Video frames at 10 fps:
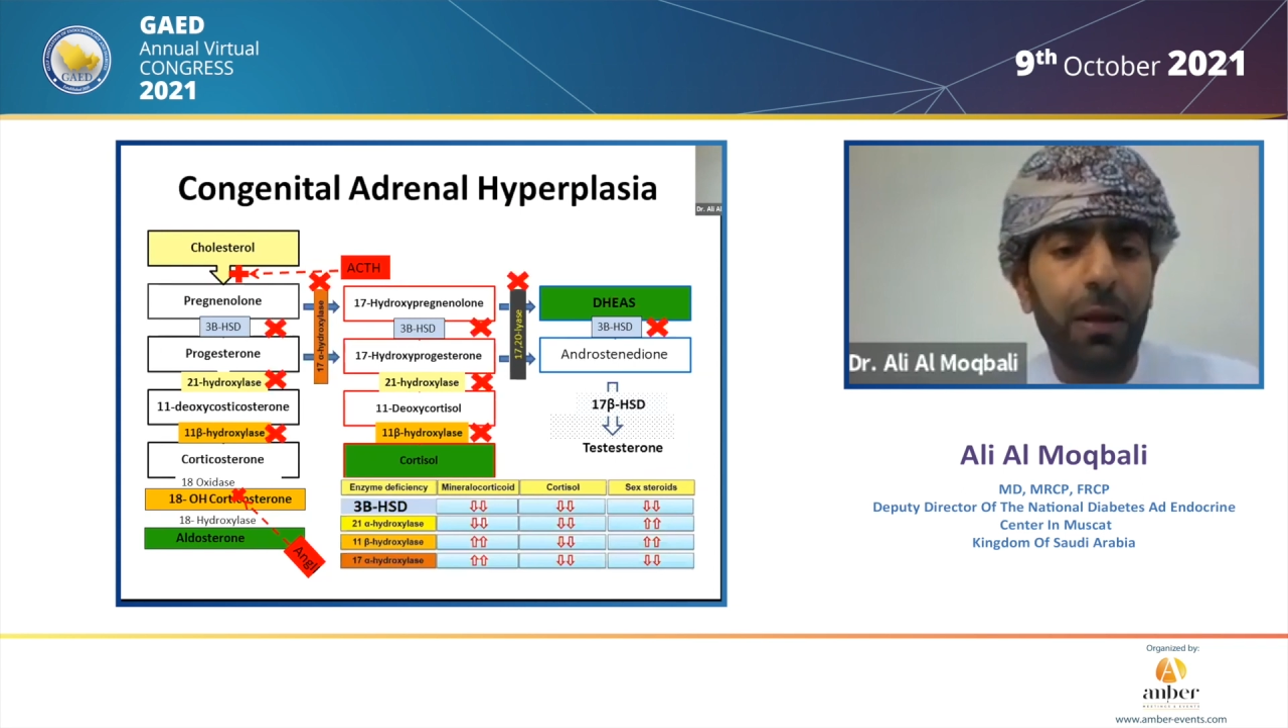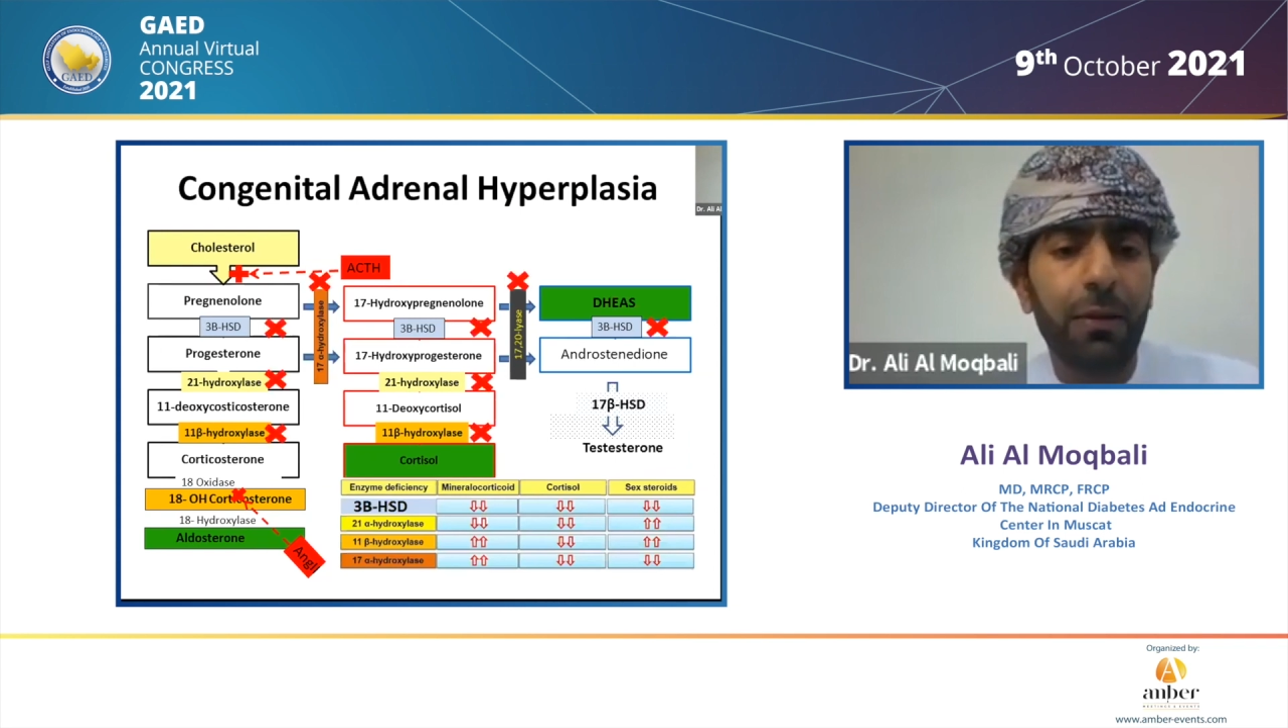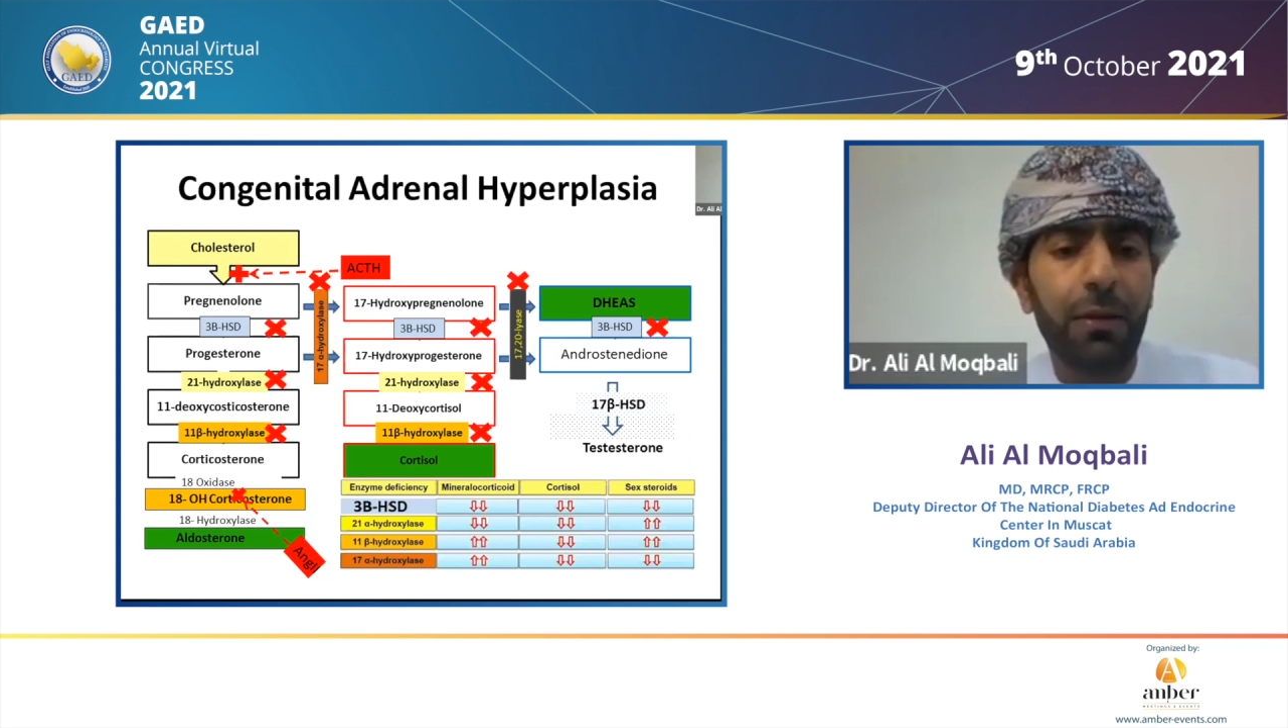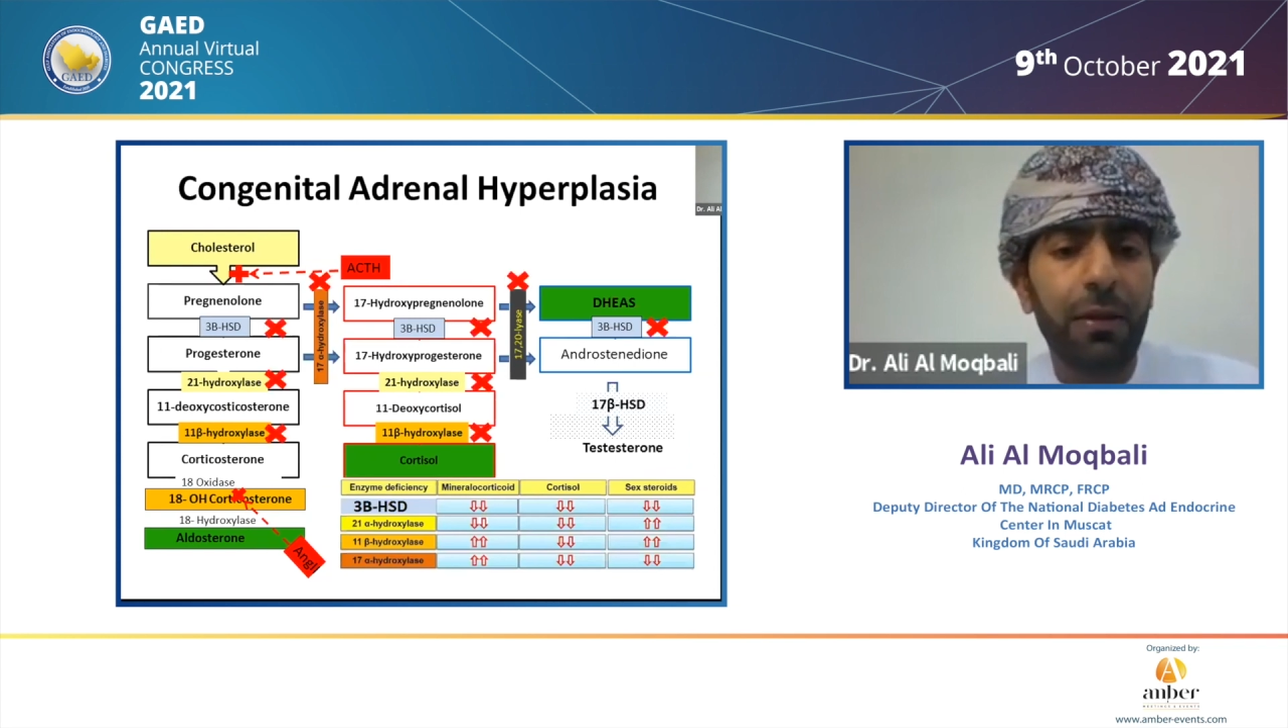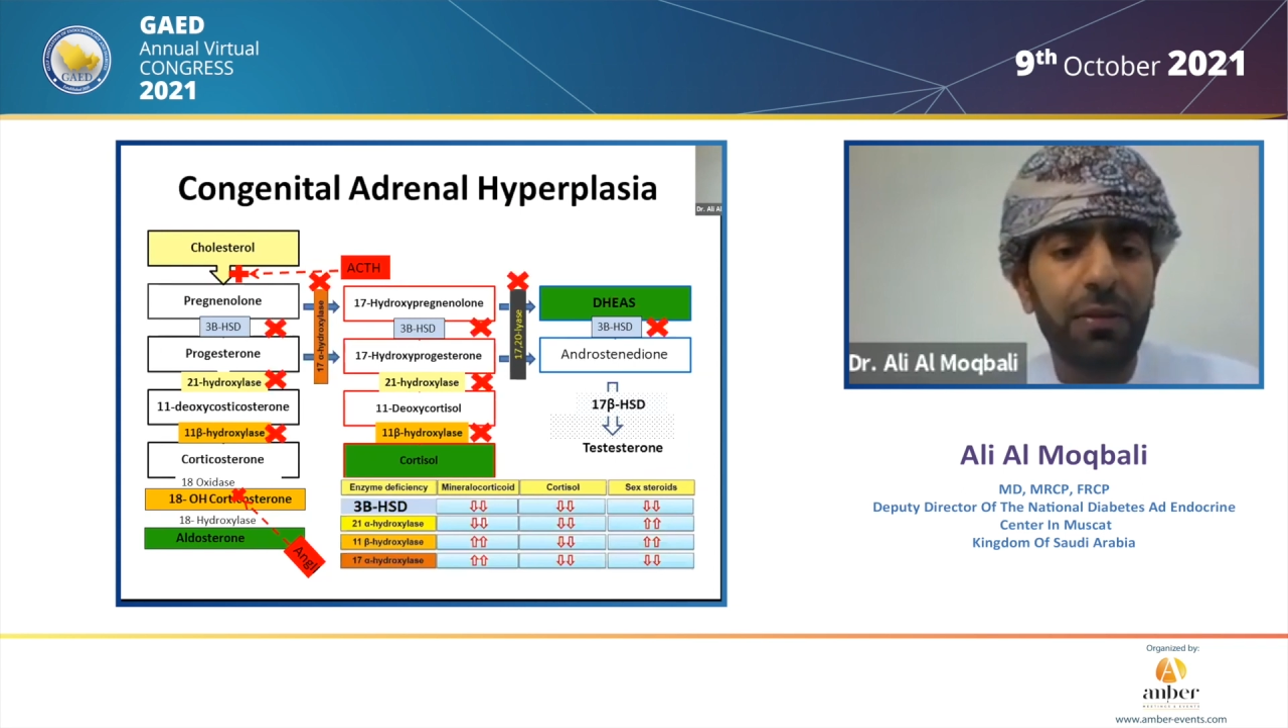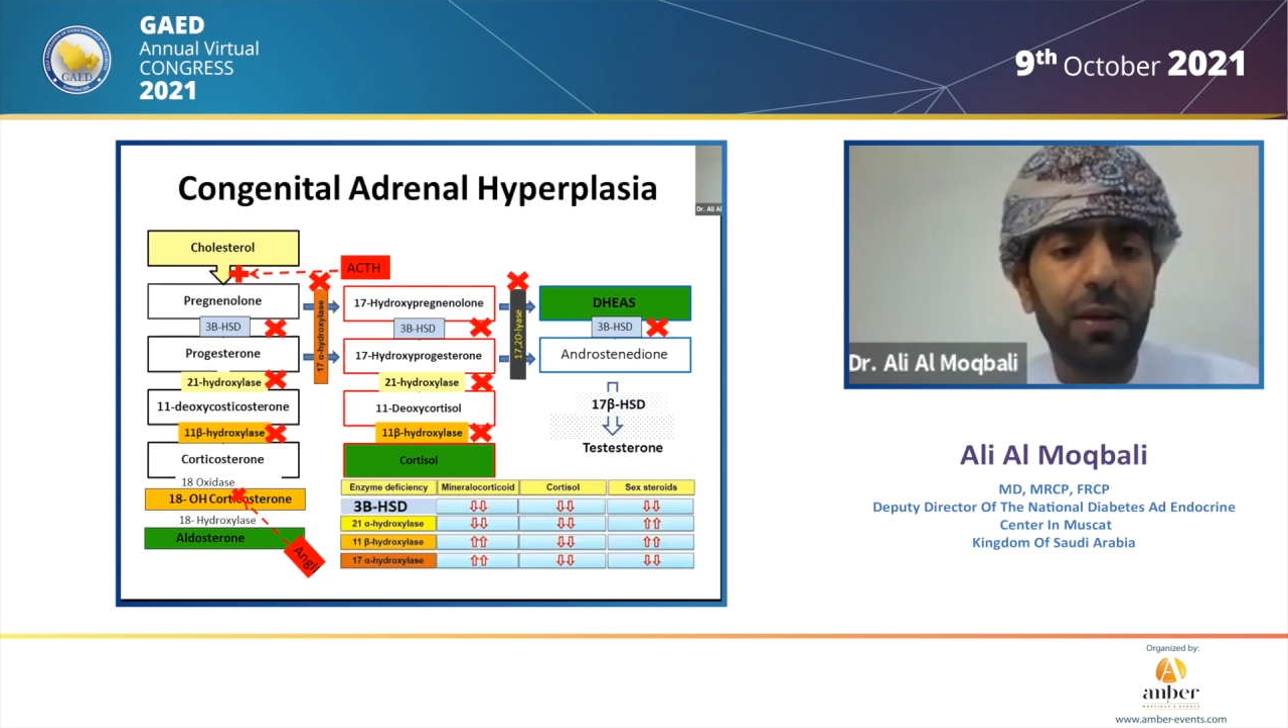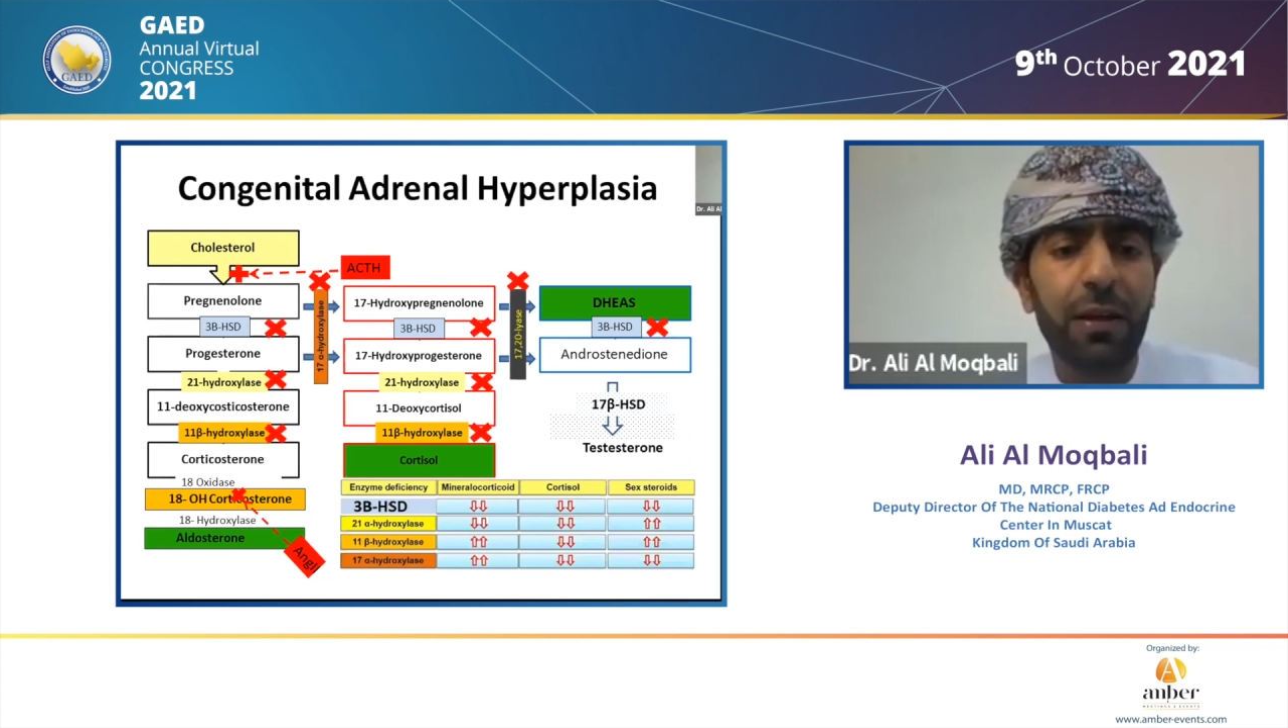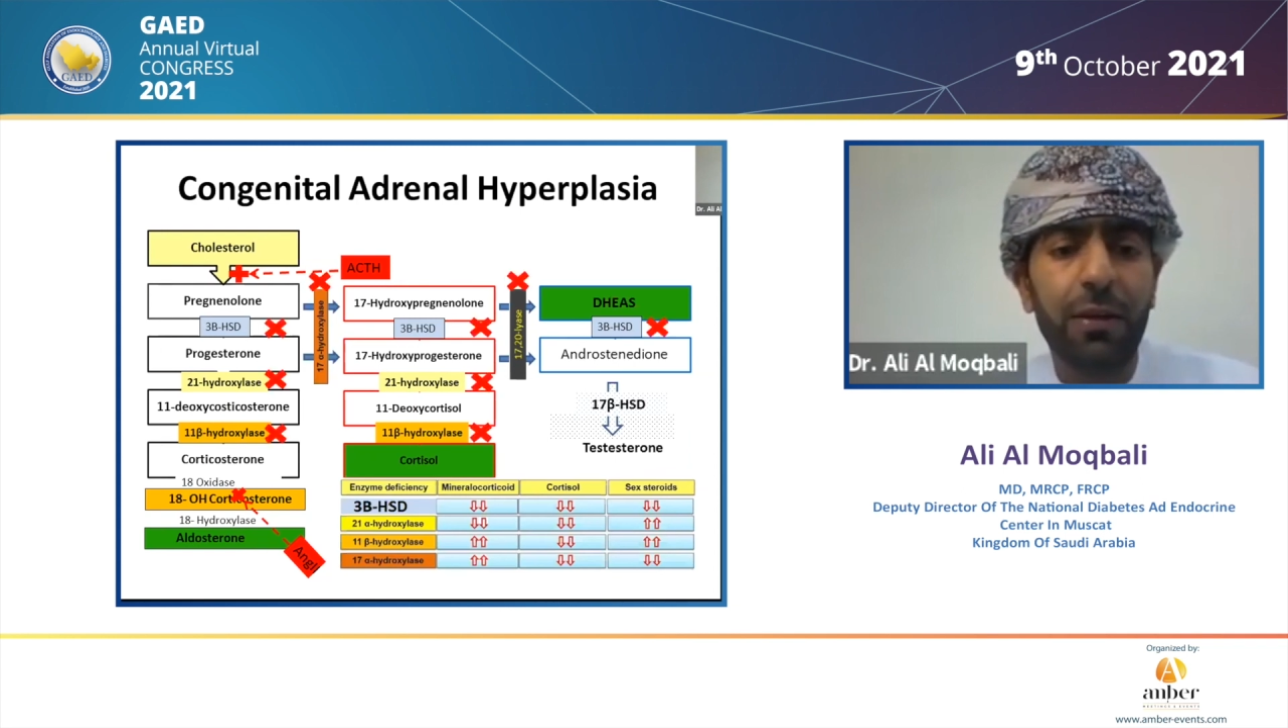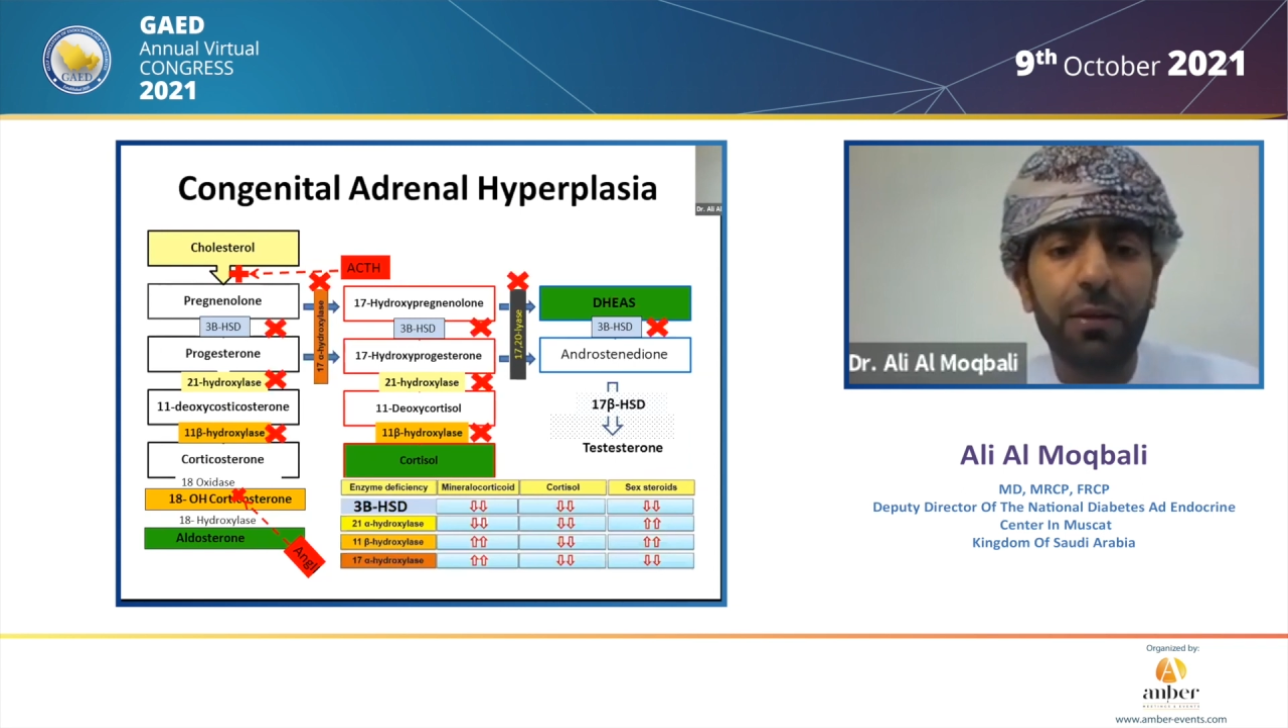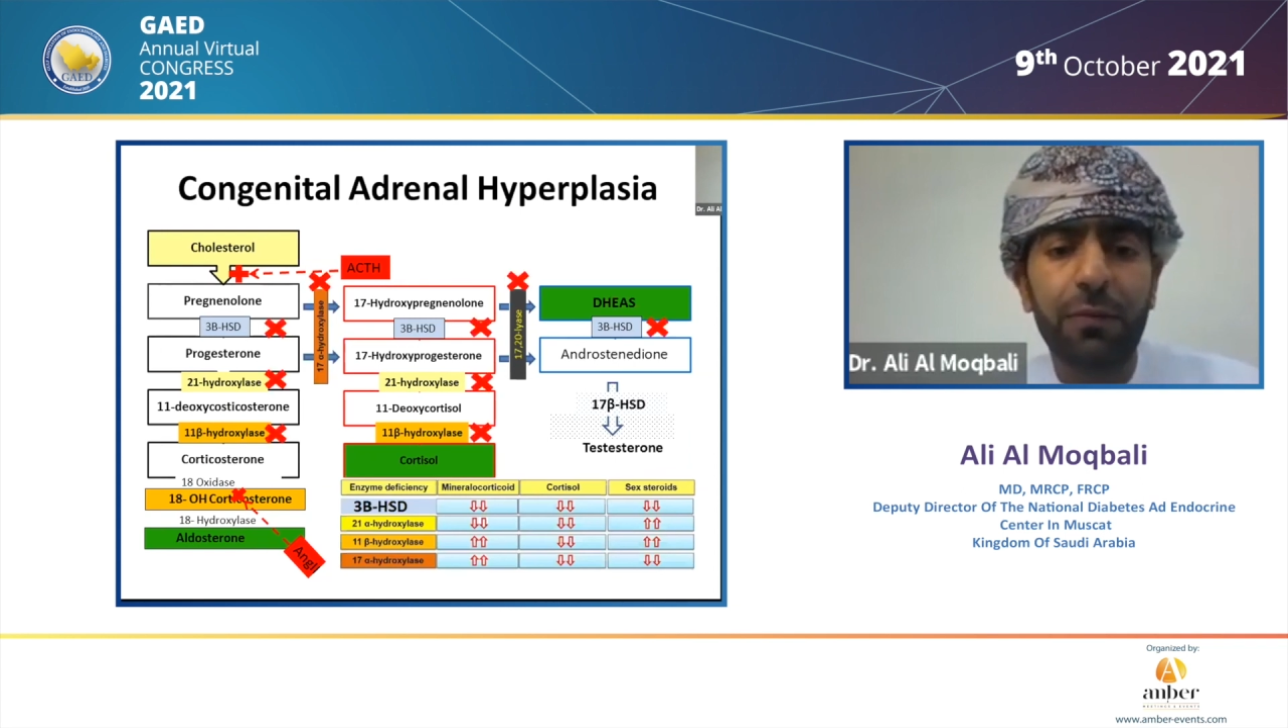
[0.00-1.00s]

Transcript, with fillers: And these are the